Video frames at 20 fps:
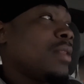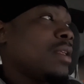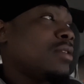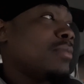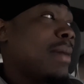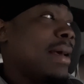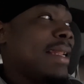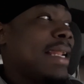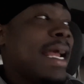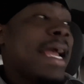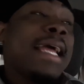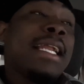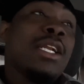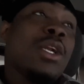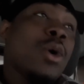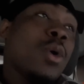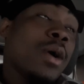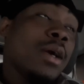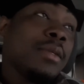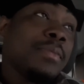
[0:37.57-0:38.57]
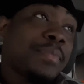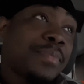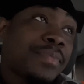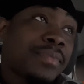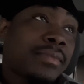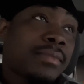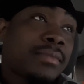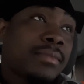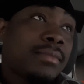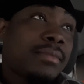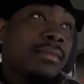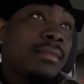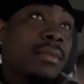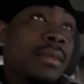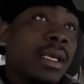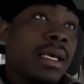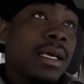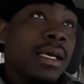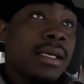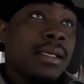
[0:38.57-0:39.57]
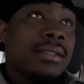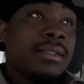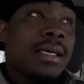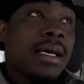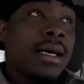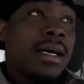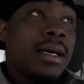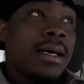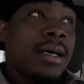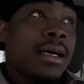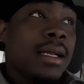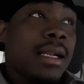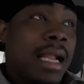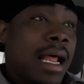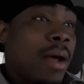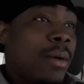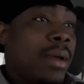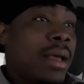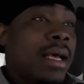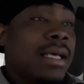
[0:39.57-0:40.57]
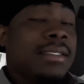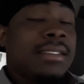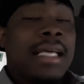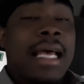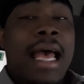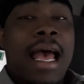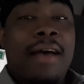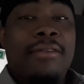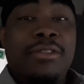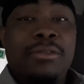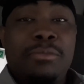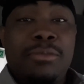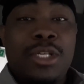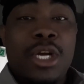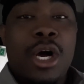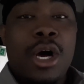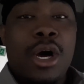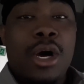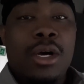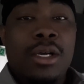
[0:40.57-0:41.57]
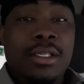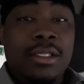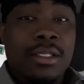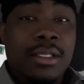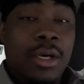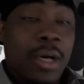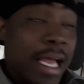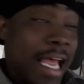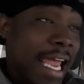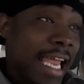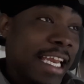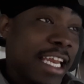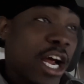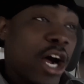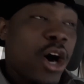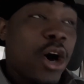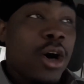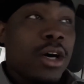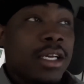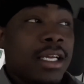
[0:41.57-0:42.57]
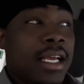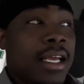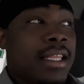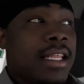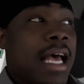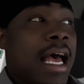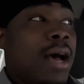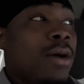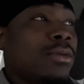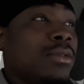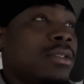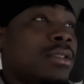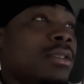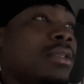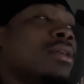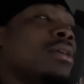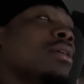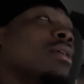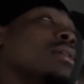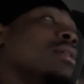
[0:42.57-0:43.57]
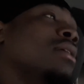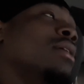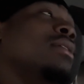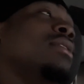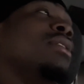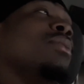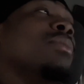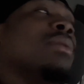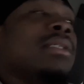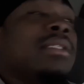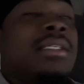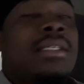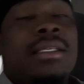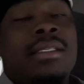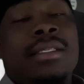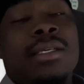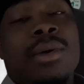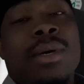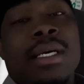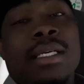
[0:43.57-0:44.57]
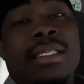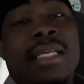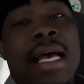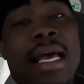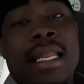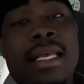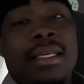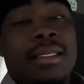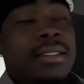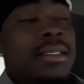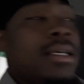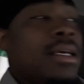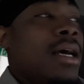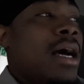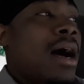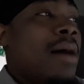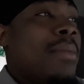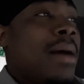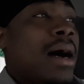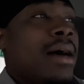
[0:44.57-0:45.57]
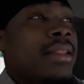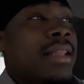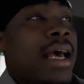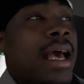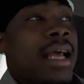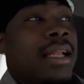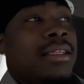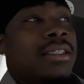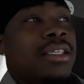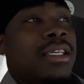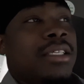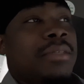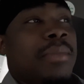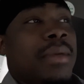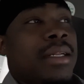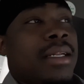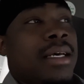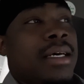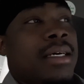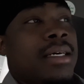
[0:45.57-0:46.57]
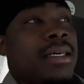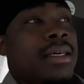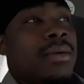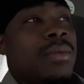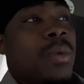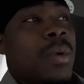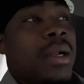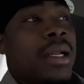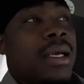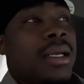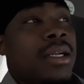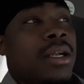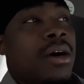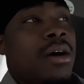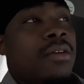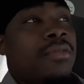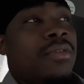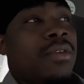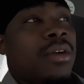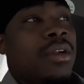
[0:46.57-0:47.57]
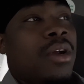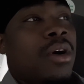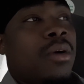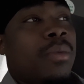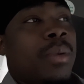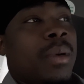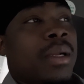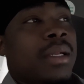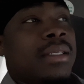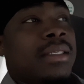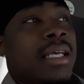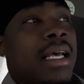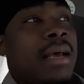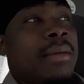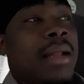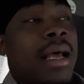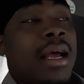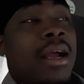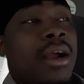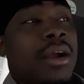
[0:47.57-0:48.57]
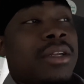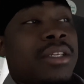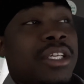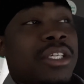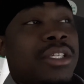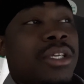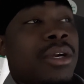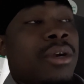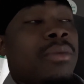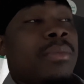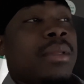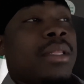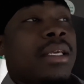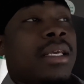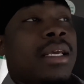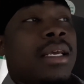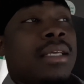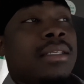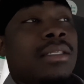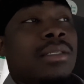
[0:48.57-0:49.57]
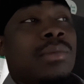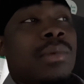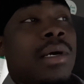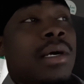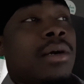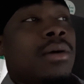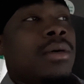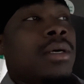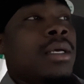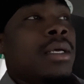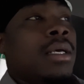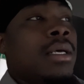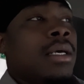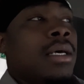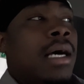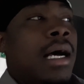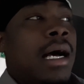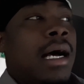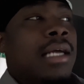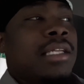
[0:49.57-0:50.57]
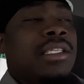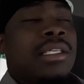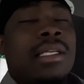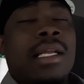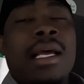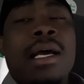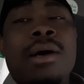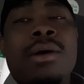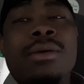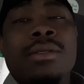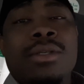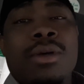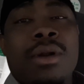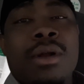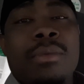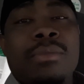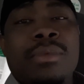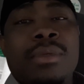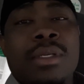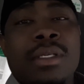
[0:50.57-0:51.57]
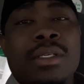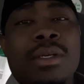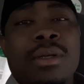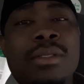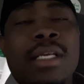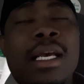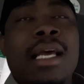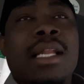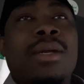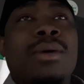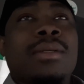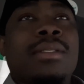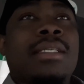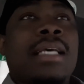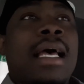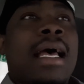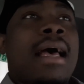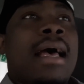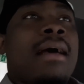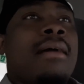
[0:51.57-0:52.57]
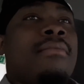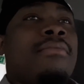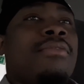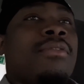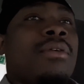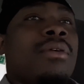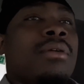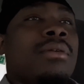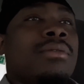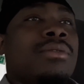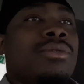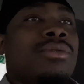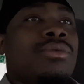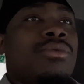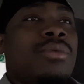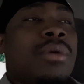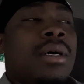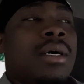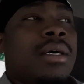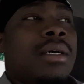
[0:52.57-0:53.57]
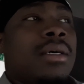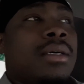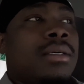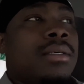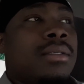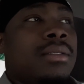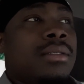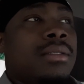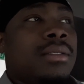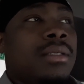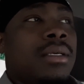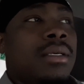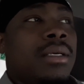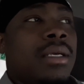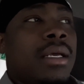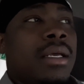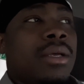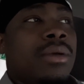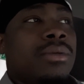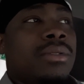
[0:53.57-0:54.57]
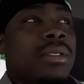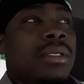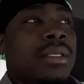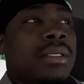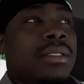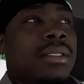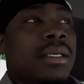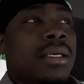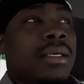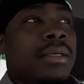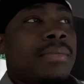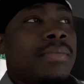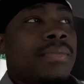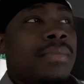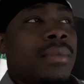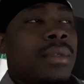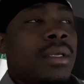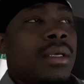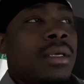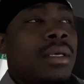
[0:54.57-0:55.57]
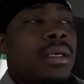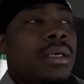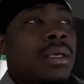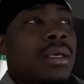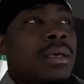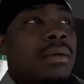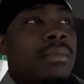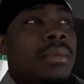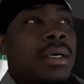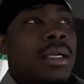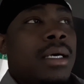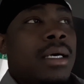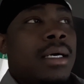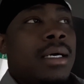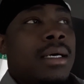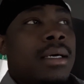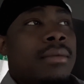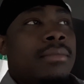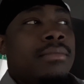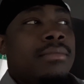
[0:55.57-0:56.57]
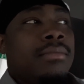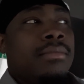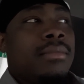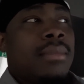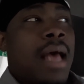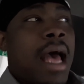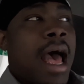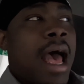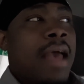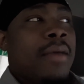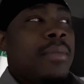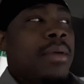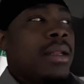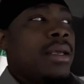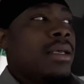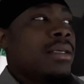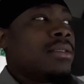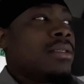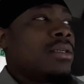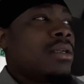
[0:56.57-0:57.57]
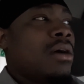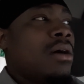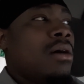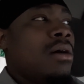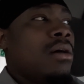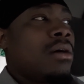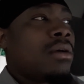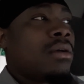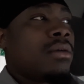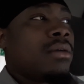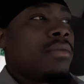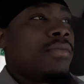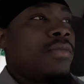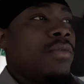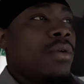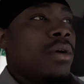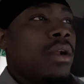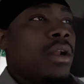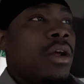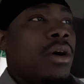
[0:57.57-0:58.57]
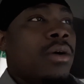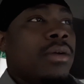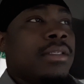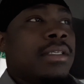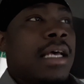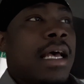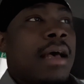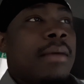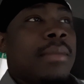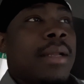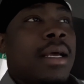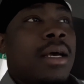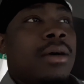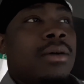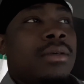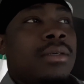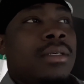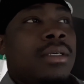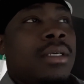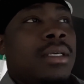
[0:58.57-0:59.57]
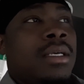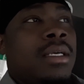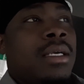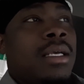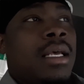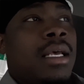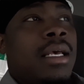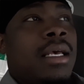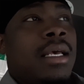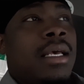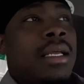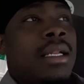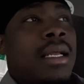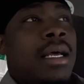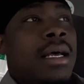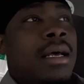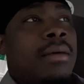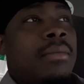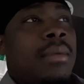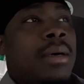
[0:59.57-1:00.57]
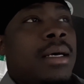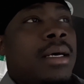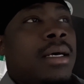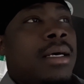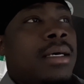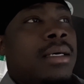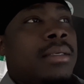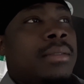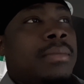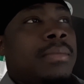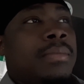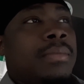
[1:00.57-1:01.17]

So my landlord is uh, allowing us to have some dogs or a dog in the house. She was so excited about that. She's been uh, wanting a dog for a long period of time. Not her, just her, but the kids as well. Uh, Janelle is gonna. It's gonna take a little time for her to uh, get used to this thing. But uh, I've been against the dog for a long time now, and I'm uh,